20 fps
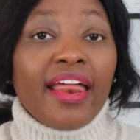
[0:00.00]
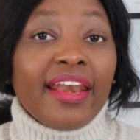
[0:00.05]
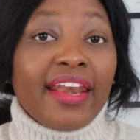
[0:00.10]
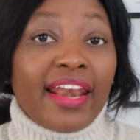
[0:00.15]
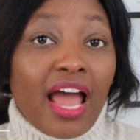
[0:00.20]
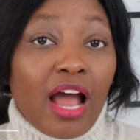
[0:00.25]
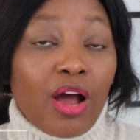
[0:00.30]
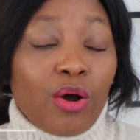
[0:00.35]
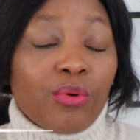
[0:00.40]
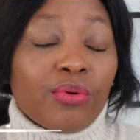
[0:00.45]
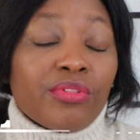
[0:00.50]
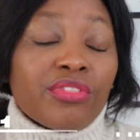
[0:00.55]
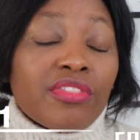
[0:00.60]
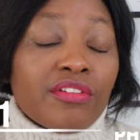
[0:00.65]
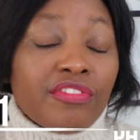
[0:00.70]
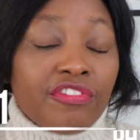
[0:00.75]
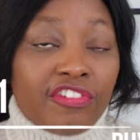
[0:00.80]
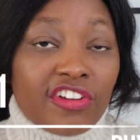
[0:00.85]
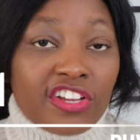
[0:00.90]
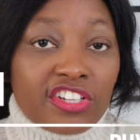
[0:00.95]
Now,
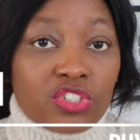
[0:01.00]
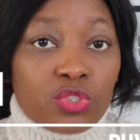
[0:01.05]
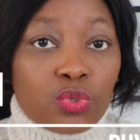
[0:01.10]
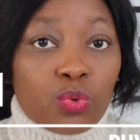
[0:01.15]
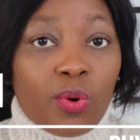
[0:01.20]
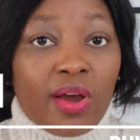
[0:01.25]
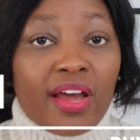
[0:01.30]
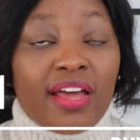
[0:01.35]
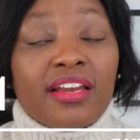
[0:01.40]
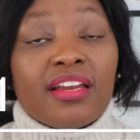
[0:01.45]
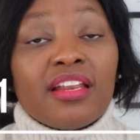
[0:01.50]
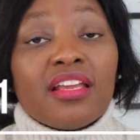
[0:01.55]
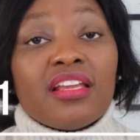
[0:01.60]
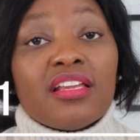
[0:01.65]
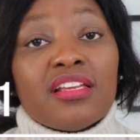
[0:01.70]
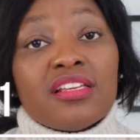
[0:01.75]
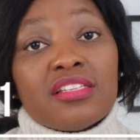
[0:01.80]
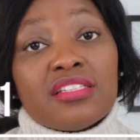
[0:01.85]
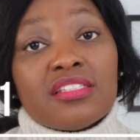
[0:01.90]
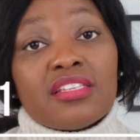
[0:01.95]
the first one
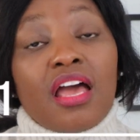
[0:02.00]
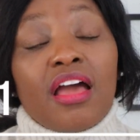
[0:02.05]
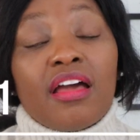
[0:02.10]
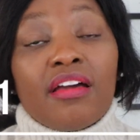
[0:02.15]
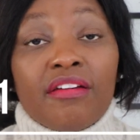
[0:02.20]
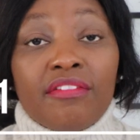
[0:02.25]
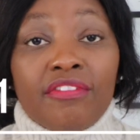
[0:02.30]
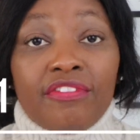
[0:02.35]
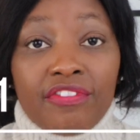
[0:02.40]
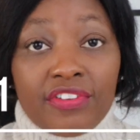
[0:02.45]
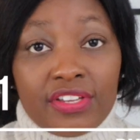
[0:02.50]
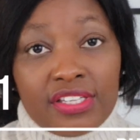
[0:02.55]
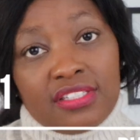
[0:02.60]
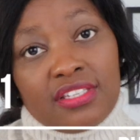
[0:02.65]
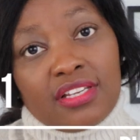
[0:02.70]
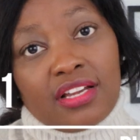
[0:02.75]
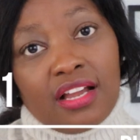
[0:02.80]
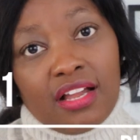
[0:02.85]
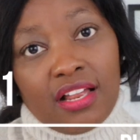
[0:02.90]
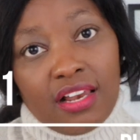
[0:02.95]
is
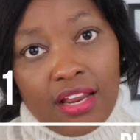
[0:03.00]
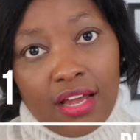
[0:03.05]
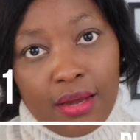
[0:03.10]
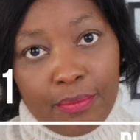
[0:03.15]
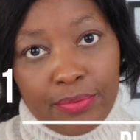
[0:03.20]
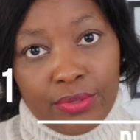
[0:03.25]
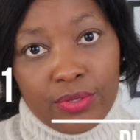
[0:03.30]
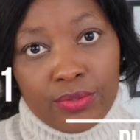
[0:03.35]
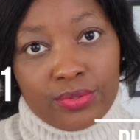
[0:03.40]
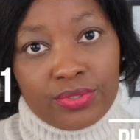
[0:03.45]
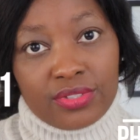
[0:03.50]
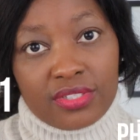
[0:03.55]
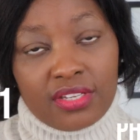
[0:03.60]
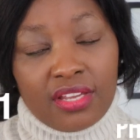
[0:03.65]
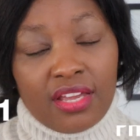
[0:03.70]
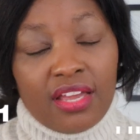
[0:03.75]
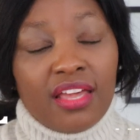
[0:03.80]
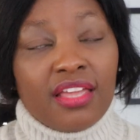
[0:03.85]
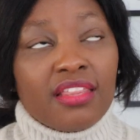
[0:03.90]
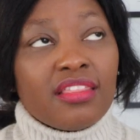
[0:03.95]
physical
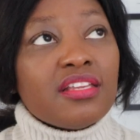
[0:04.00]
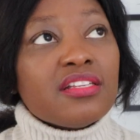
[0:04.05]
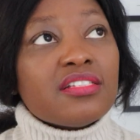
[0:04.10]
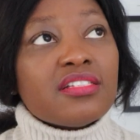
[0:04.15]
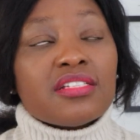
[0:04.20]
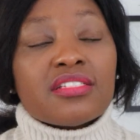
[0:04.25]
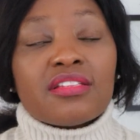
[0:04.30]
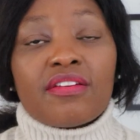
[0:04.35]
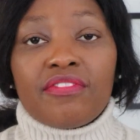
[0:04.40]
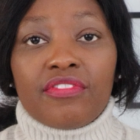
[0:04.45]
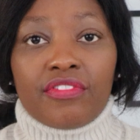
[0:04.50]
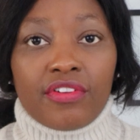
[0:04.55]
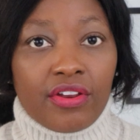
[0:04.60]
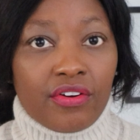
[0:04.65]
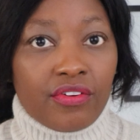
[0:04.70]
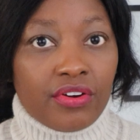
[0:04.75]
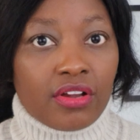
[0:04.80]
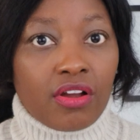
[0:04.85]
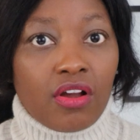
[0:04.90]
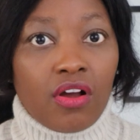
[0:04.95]
abuse. This is a
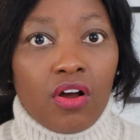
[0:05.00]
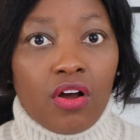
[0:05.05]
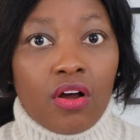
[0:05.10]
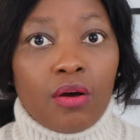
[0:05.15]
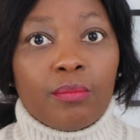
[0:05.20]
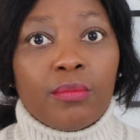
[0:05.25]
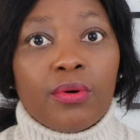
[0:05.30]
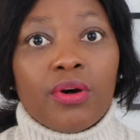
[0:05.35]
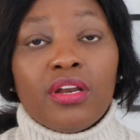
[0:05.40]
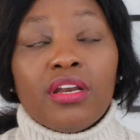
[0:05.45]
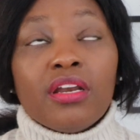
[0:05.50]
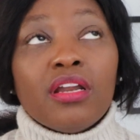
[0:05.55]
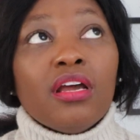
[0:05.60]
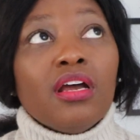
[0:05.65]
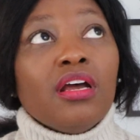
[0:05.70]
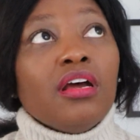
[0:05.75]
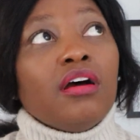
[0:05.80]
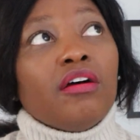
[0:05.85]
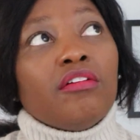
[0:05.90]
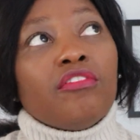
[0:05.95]
very common
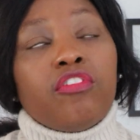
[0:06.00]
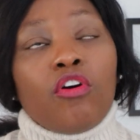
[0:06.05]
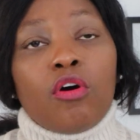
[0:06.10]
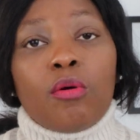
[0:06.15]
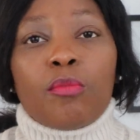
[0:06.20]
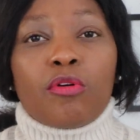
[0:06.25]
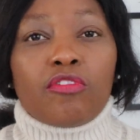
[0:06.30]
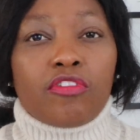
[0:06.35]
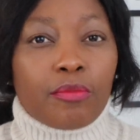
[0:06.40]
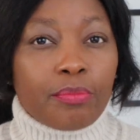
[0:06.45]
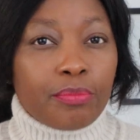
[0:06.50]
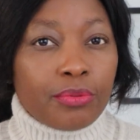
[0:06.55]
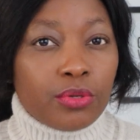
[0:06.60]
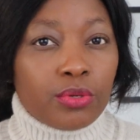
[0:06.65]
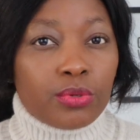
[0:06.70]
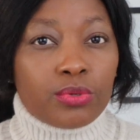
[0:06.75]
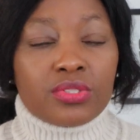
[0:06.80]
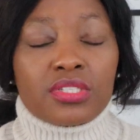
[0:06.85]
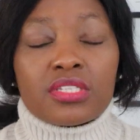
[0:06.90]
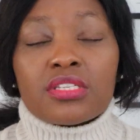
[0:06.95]
form of
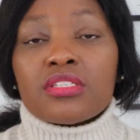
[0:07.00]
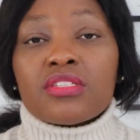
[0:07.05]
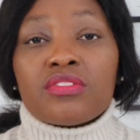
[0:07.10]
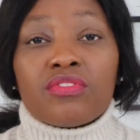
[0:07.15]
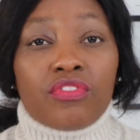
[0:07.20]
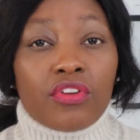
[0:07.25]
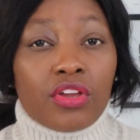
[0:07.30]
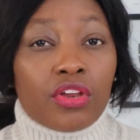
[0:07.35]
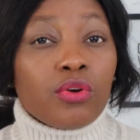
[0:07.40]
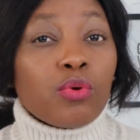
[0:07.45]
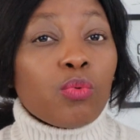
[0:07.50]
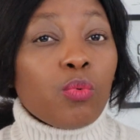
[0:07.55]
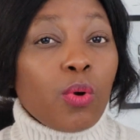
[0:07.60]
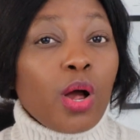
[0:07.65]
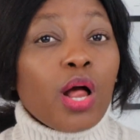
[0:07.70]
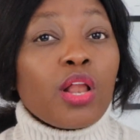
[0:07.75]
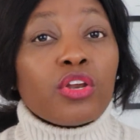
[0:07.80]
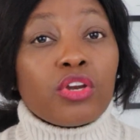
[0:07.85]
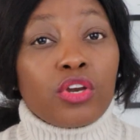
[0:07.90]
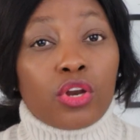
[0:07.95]
abuse. It's very
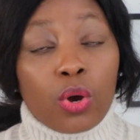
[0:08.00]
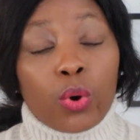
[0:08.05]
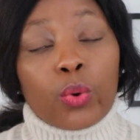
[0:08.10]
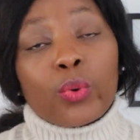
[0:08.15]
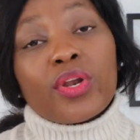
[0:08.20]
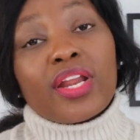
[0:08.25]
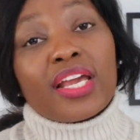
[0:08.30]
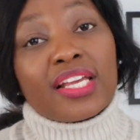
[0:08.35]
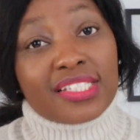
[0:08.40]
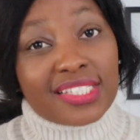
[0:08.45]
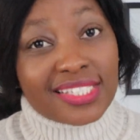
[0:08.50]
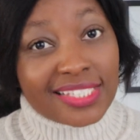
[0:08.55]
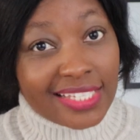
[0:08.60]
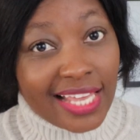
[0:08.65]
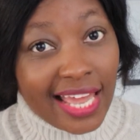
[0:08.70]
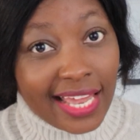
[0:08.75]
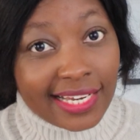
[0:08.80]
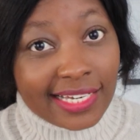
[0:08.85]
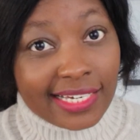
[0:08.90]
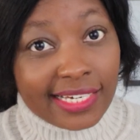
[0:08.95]
well known,
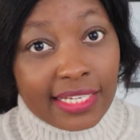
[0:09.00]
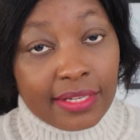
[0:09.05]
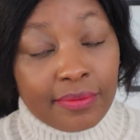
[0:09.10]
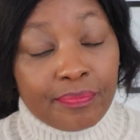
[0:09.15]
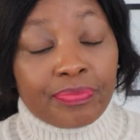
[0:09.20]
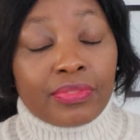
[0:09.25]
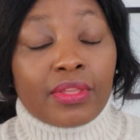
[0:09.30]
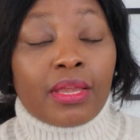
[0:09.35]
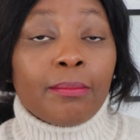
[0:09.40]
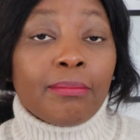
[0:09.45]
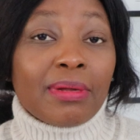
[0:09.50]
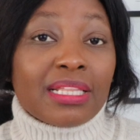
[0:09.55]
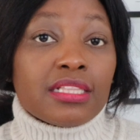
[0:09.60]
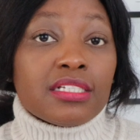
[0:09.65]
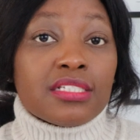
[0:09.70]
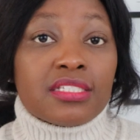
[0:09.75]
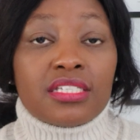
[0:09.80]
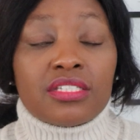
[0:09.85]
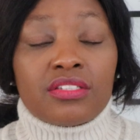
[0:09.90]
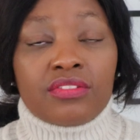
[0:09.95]
sadly, but
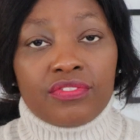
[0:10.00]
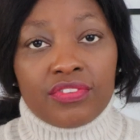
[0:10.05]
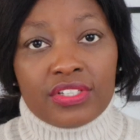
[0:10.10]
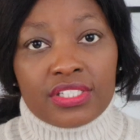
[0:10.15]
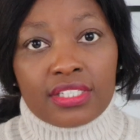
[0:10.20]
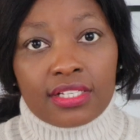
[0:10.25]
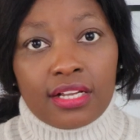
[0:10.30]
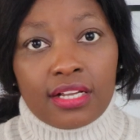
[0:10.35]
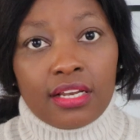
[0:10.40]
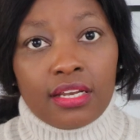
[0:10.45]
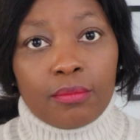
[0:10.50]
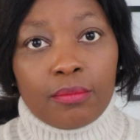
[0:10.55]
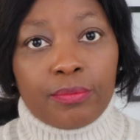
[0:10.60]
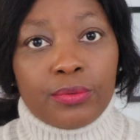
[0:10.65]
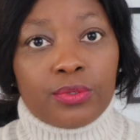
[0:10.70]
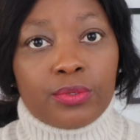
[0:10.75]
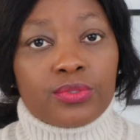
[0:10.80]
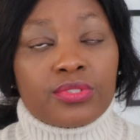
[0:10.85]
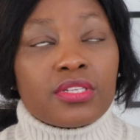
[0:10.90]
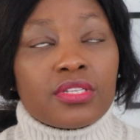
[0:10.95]
this is physical
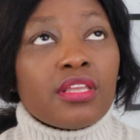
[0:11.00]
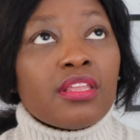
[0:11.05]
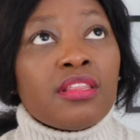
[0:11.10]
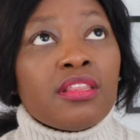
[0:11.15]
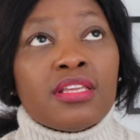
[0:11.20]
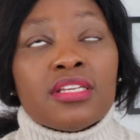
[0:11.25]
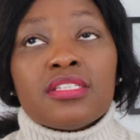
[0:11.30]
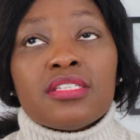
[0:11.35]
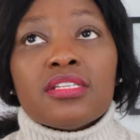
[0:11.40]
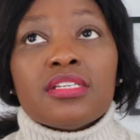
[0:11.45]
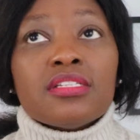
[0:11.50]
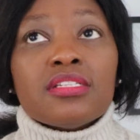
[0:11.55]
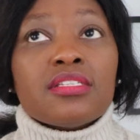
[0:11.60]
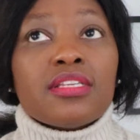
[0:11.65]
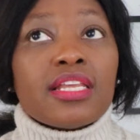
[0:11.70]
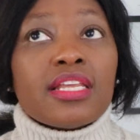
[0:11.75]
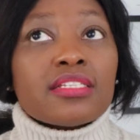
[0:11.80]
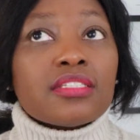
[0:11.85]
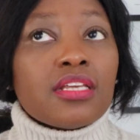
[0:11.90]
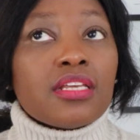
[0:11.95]
abuse. This is,
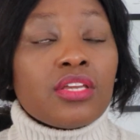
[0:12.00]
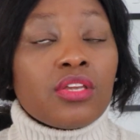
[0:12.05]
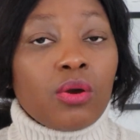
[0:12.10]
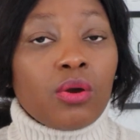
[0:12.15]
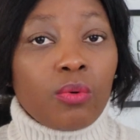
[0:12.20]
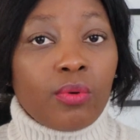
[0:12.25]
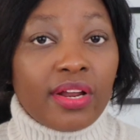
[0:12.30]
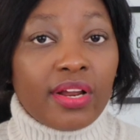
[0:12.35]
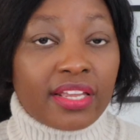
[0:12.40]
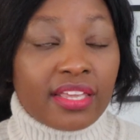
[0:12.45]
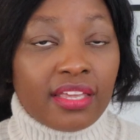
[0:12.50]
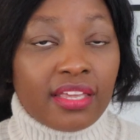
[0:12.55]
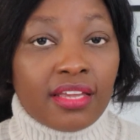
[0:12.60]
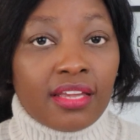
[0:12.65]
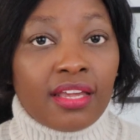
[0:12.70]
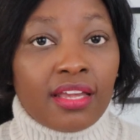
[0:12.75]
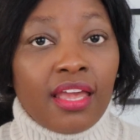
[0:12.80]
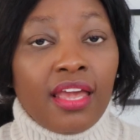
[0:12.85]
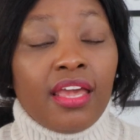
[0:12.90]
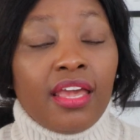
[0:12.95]
let's say you're
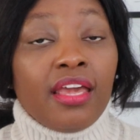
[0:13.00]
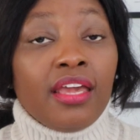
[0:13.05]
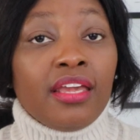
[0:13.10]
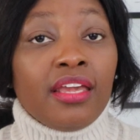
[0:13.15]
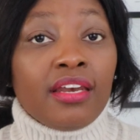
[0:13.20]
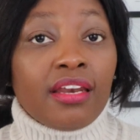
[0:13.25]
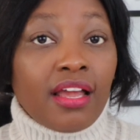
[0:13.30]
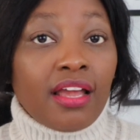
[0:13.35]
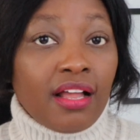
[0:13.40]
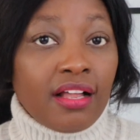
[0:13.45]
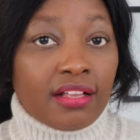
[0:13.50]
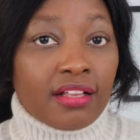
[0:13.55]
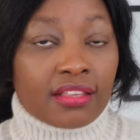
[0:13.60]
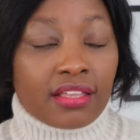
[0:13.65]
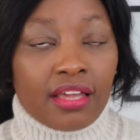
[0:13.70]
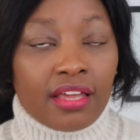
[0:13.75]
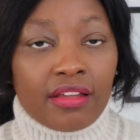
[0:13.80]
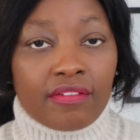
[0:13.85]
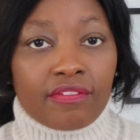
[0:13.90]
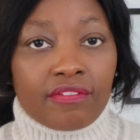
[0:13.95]
working in a
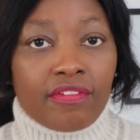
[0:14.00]
healthcare